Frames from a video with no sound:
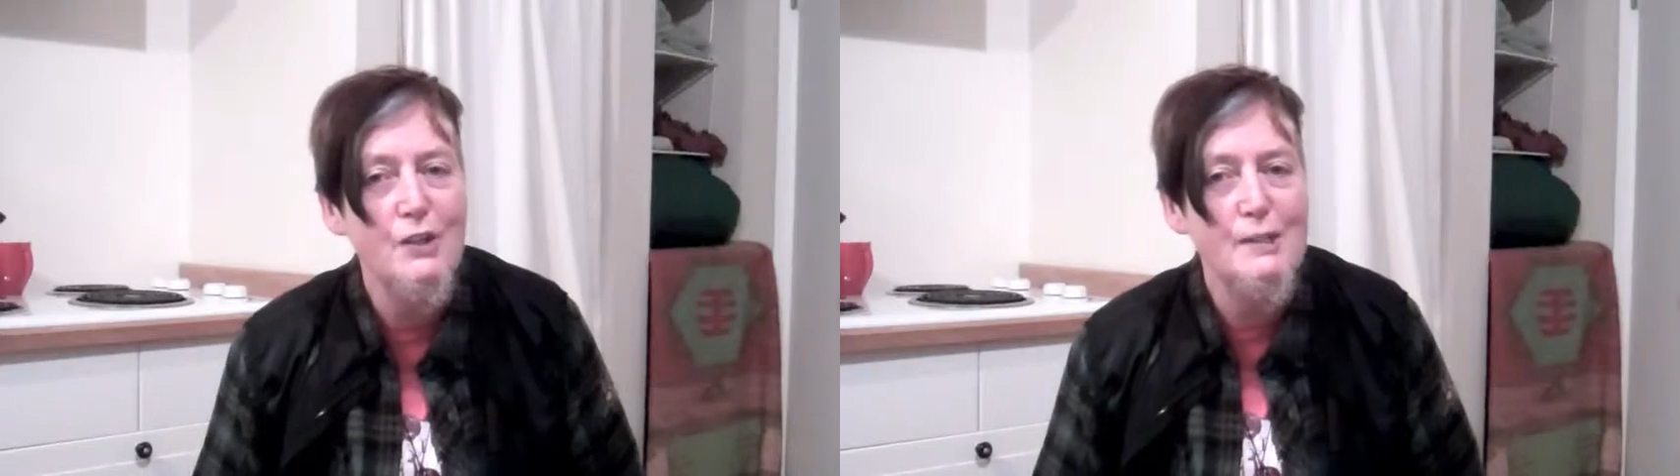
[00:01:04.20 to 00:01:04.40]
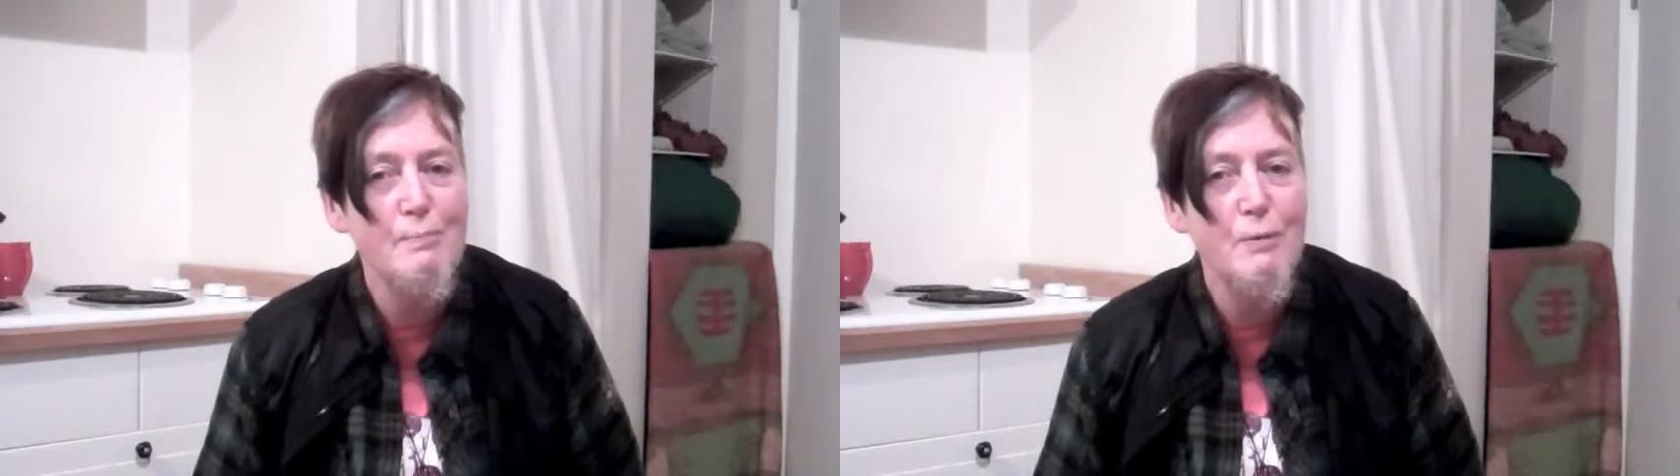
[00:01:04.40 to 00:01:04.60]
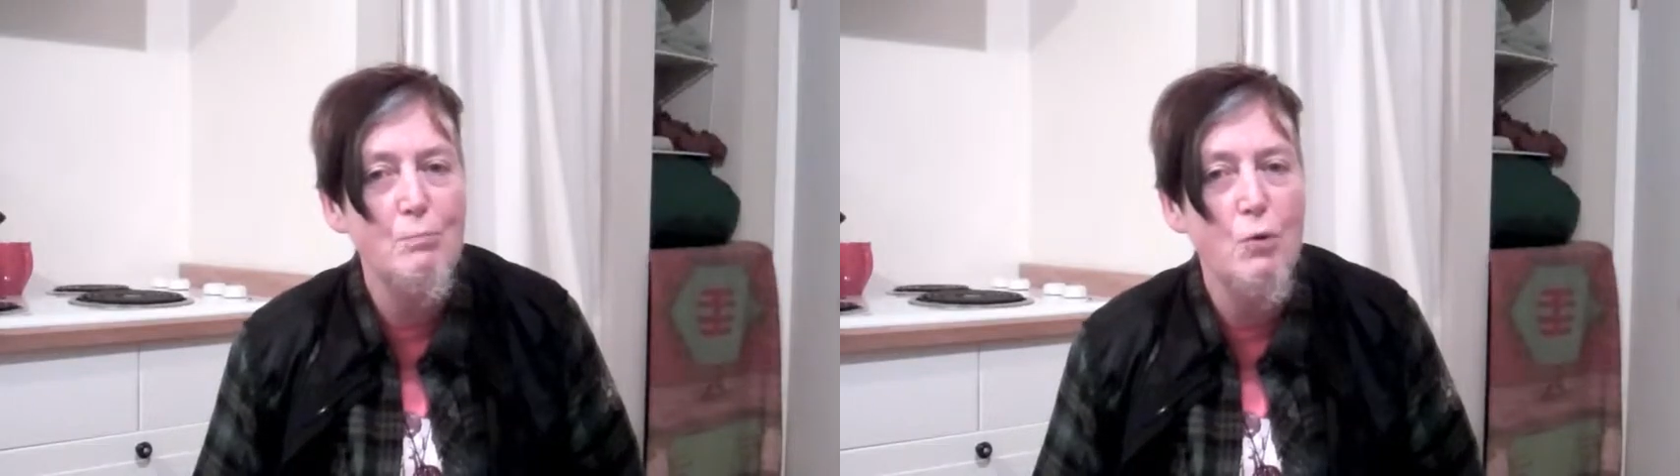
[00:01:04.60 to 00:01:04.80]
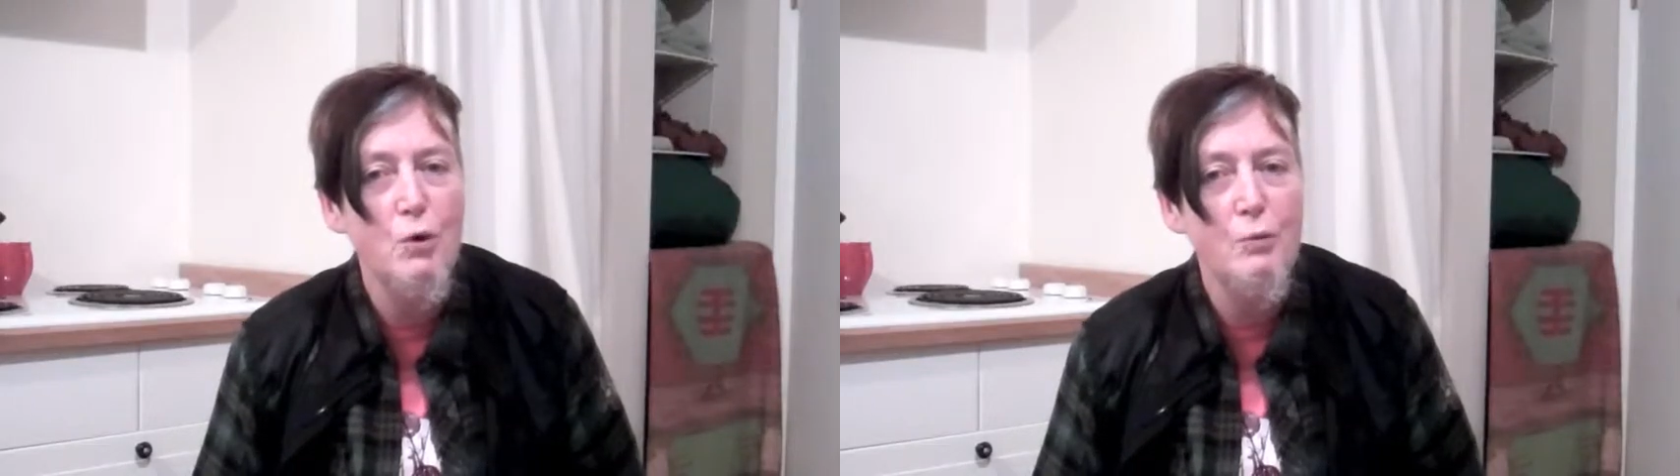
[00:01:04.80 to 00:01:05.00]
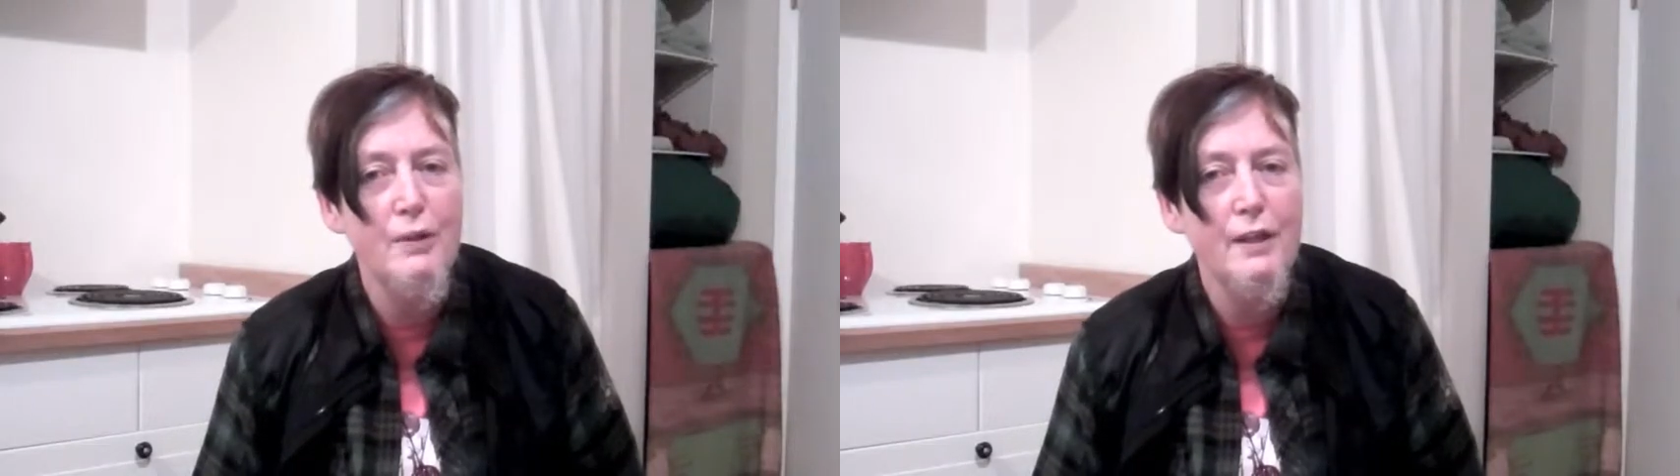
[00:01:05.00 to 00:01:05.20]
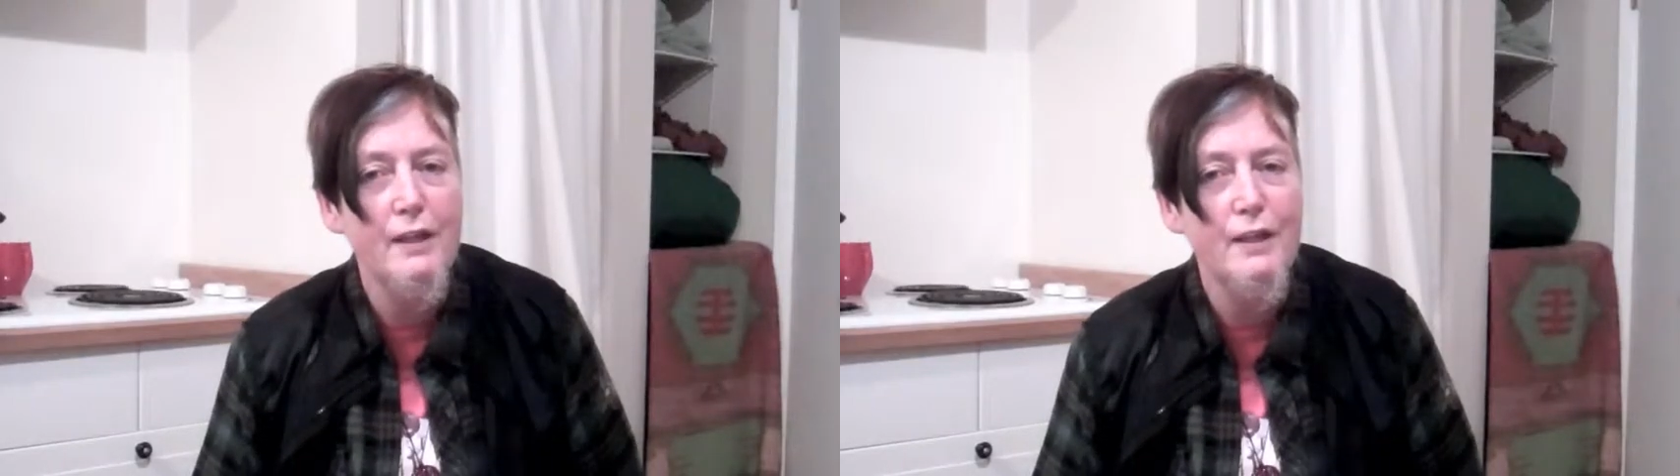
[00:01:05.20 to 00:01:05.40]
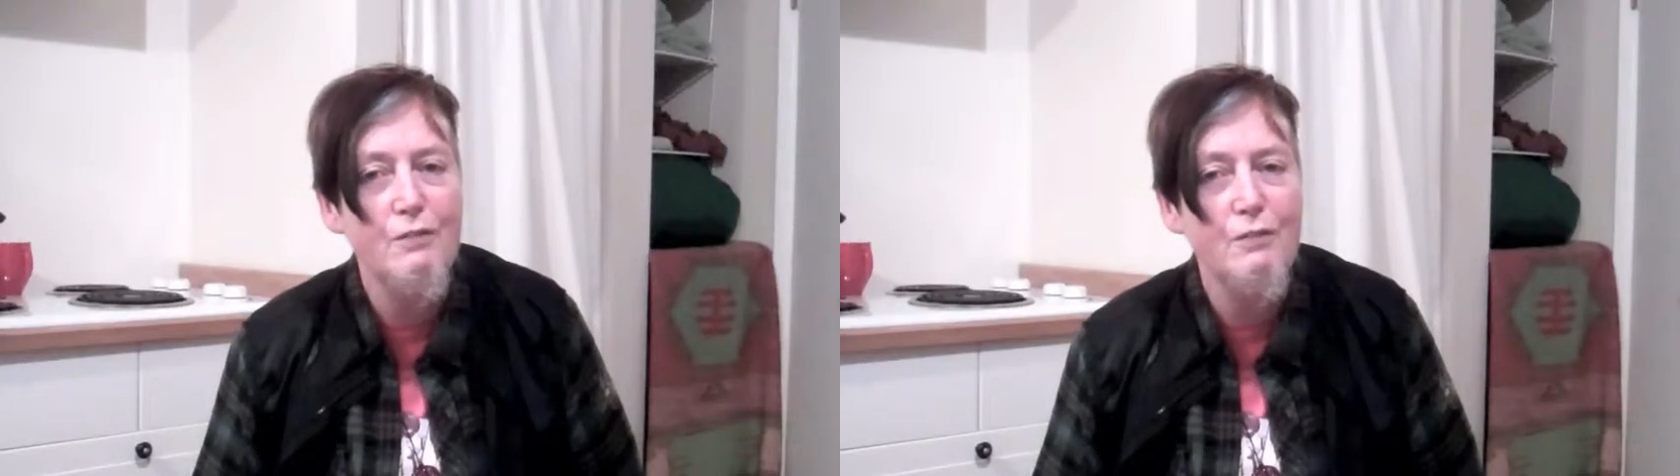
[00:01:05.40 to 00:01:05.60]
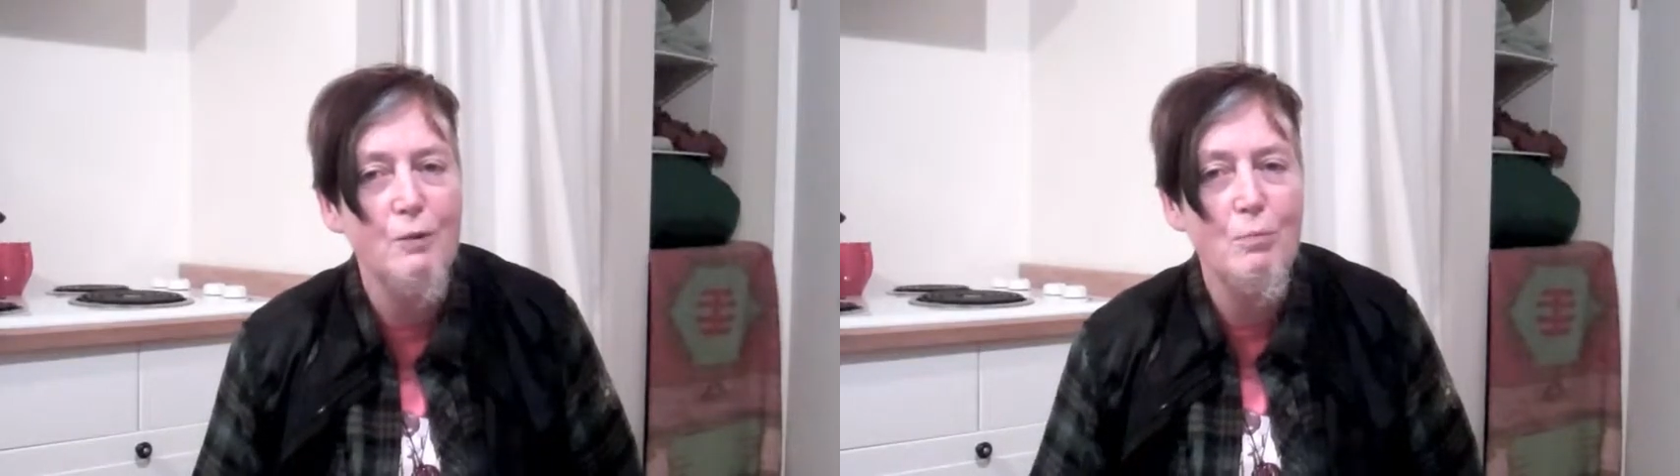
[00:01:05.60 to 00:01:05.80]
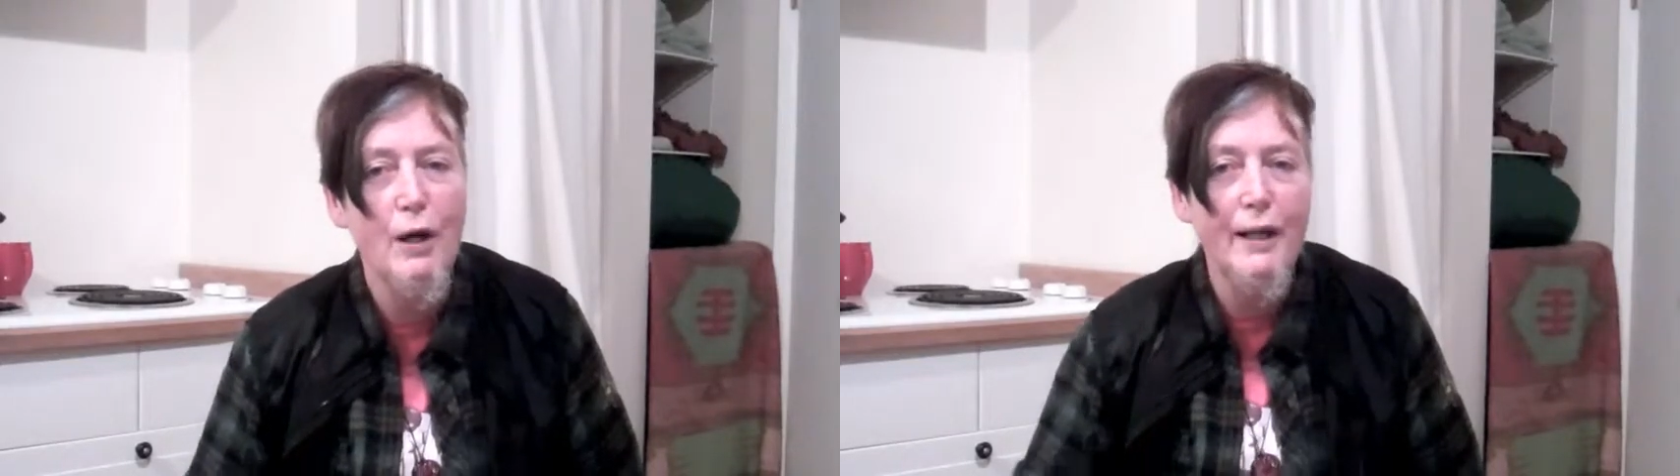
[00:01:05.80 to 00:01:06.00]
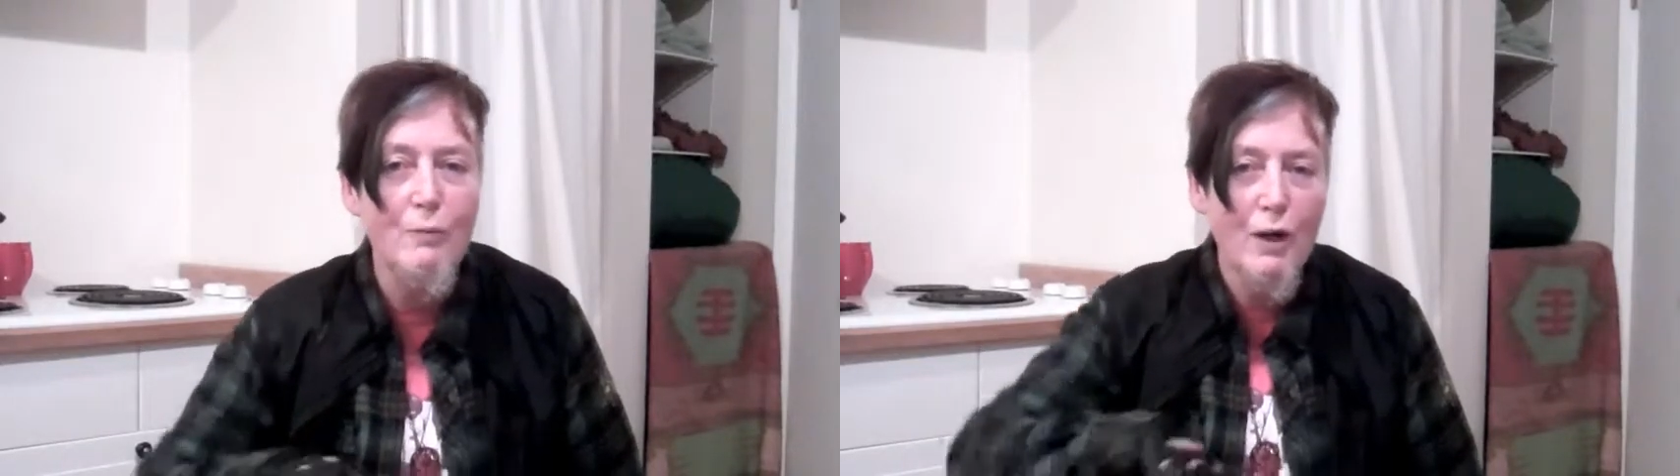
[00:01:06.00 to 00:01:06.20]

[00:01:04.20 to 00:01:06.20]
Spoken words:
who's been born with a different body?